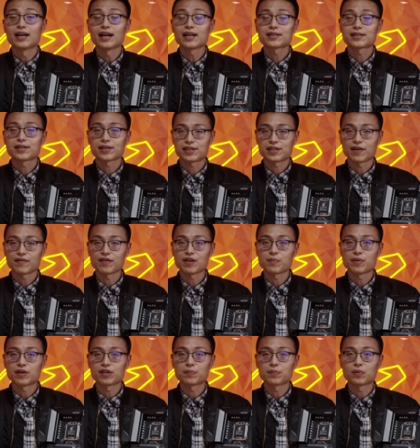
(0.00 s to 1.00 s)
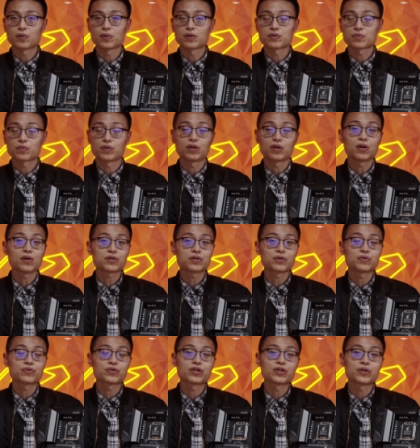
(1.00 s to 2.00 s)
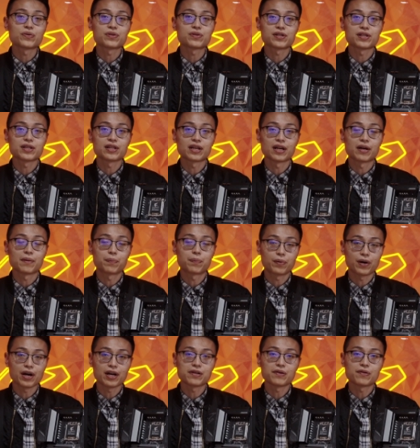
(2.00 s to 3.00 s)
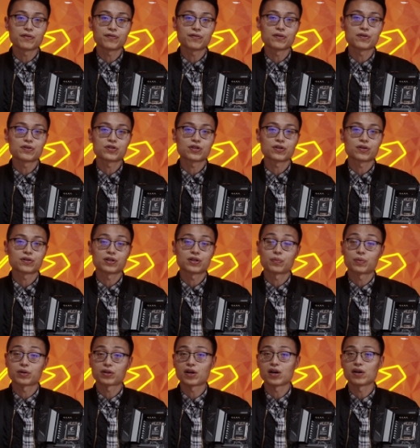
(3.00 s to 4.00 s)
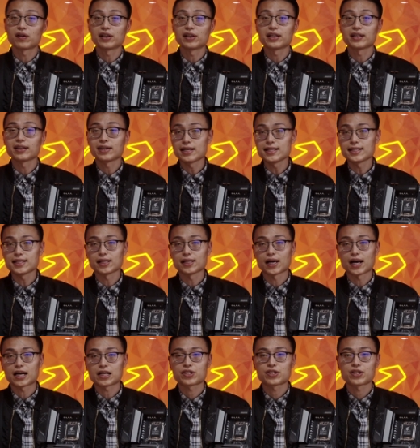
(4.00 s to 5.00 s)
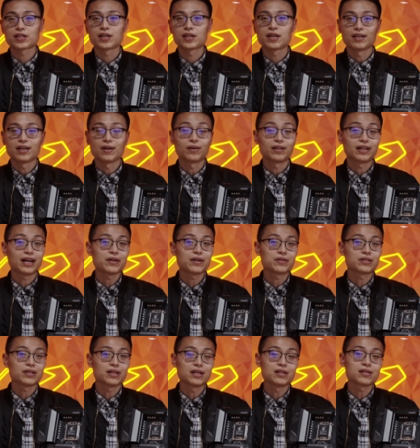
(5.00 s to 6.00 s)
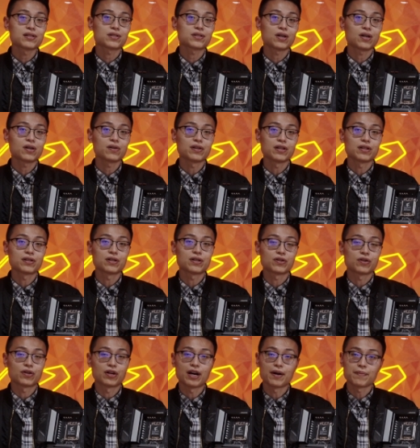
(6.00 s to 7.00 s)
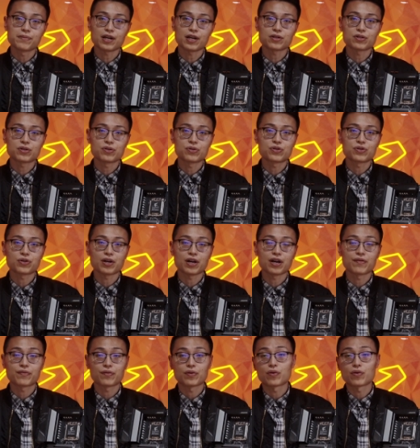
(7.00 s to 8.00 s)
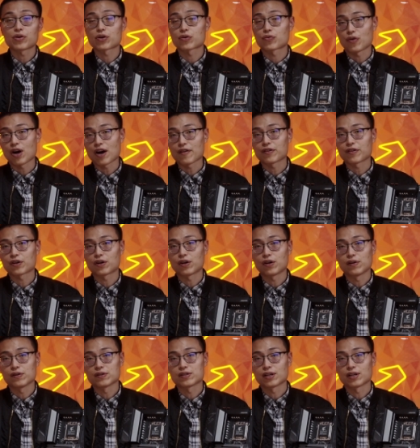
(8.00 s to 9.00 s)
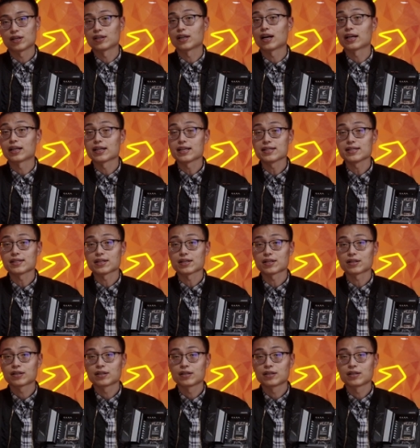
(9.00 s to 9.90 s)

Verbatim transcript: X670 motherboards, we're also introducing a brand new feature that we're calling Easy Latch. It'll allow you to install either your M.2 drive or your graphic cards a lot easier.